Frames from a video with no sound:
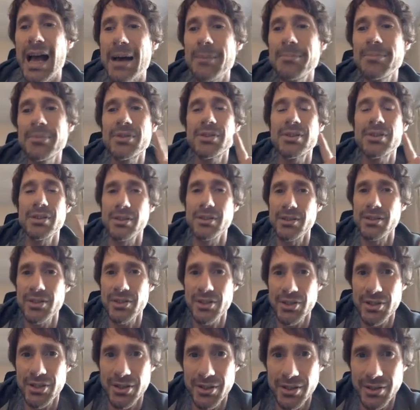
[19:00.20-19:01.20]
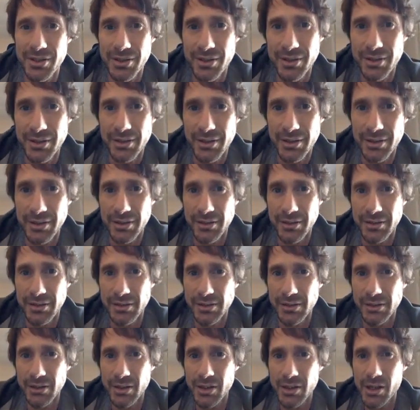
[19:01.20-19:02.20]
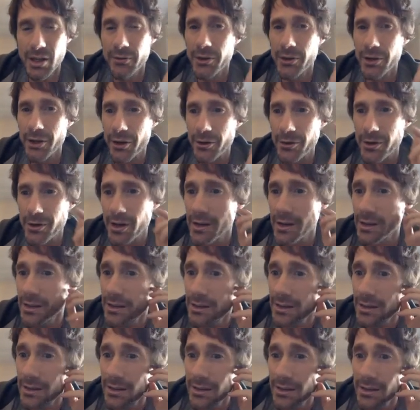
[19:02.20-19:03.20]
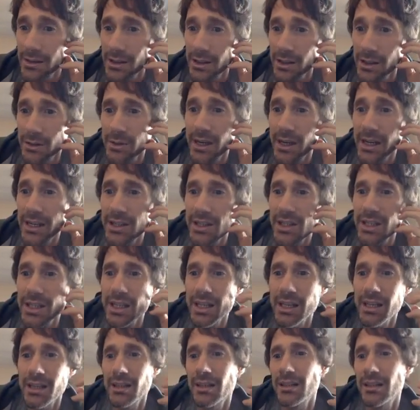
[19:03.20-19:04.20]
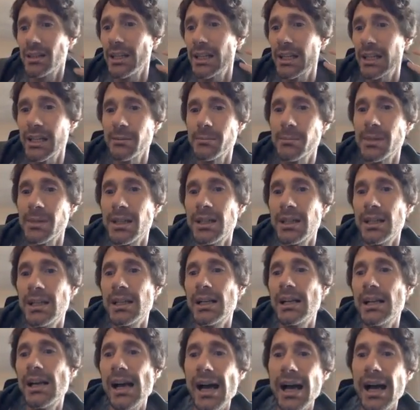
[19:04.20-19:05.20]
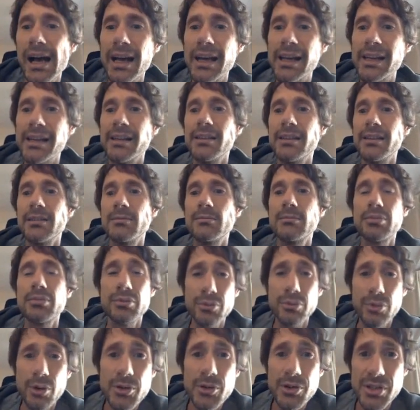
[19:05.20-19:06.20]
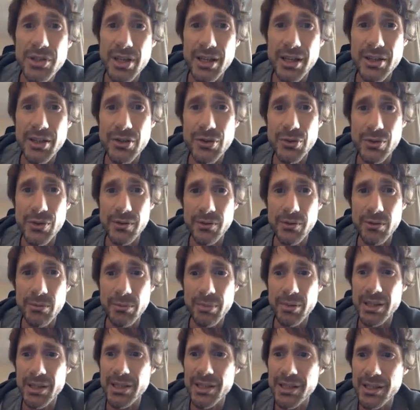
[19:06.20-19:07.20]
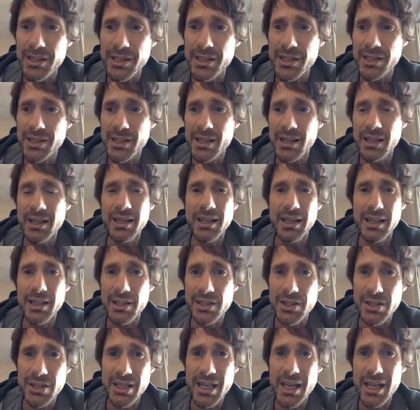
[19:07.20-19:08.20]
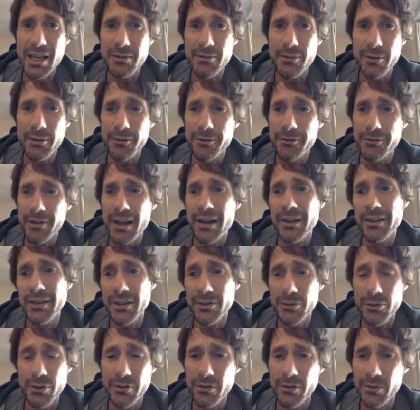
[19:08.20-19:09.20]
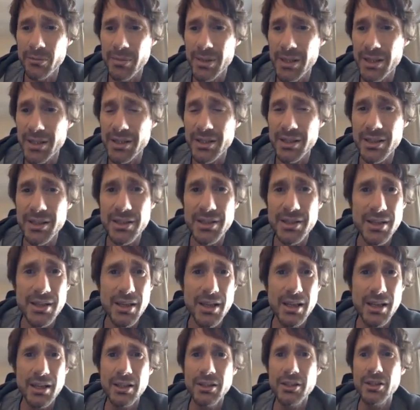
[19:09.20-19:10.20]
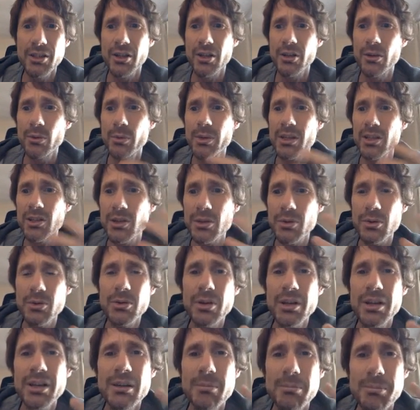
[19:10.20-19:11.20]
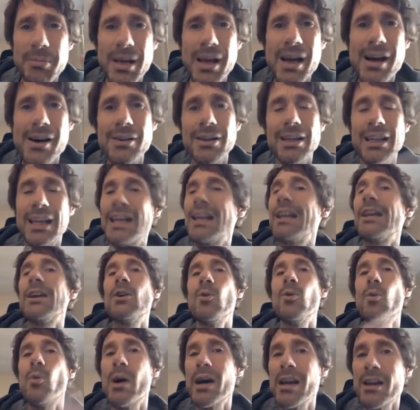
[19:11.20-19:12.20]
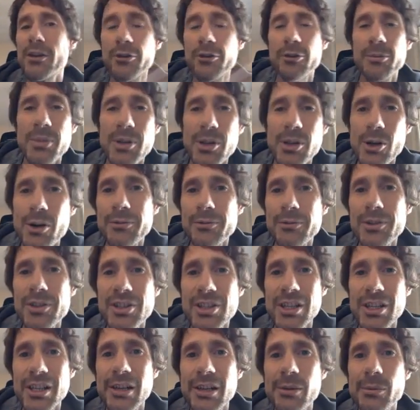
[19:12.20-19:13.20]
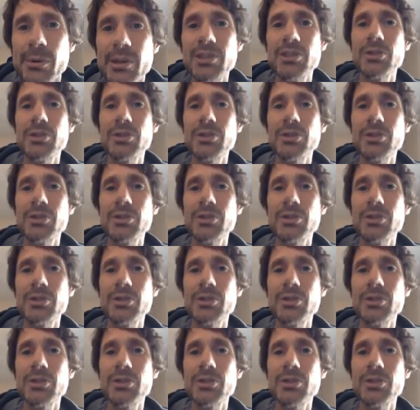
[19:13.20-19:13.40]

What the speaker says: absence of an owner creates him a process-driven business instead of a founder-driven business. We're talking about getting away from the office here. We're